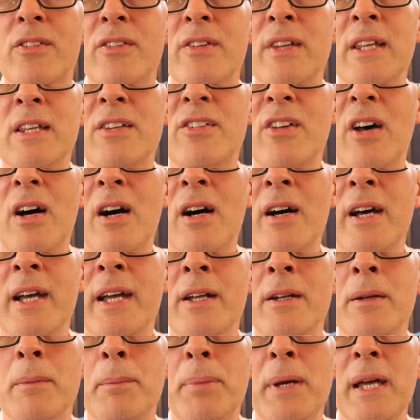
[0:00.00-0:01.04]
these
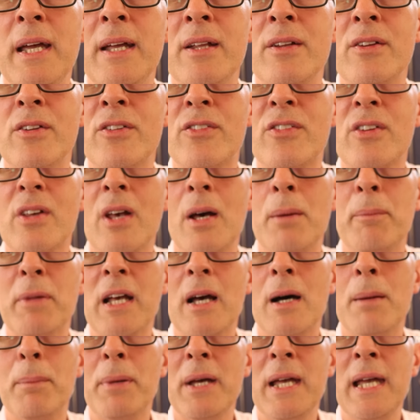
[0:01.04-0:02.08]
iron pins coming
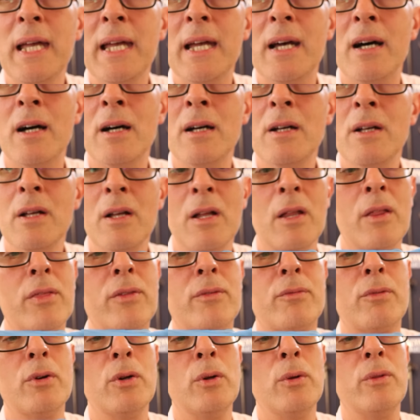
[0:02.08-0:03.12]
up here
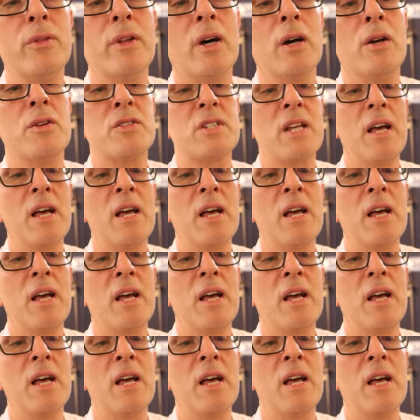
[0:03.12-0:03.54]
through those.